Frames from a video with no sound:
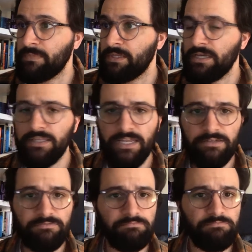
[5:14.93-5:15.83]
And
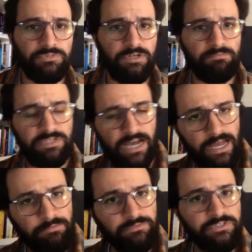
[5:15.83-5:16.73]
then
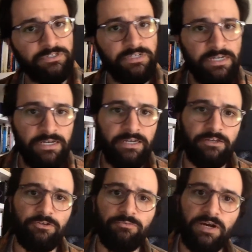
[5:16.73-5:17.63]
sometimes
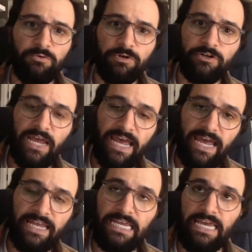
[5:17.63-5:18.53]
you might want to
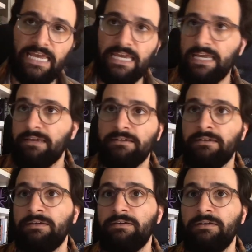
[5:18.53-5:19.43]
add
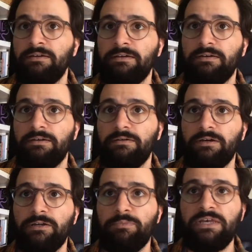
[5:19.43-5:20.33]

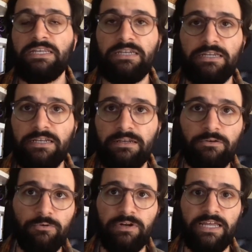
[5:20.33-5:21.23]
an opinion
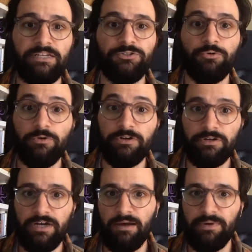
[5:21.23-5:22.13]
or an editorial
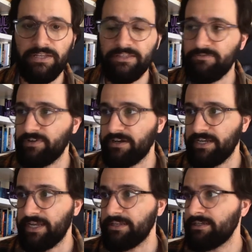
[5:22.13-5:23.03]
comment at the very
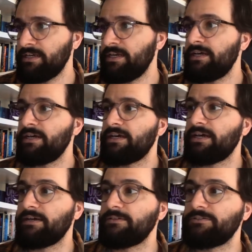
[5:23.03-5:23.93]
end.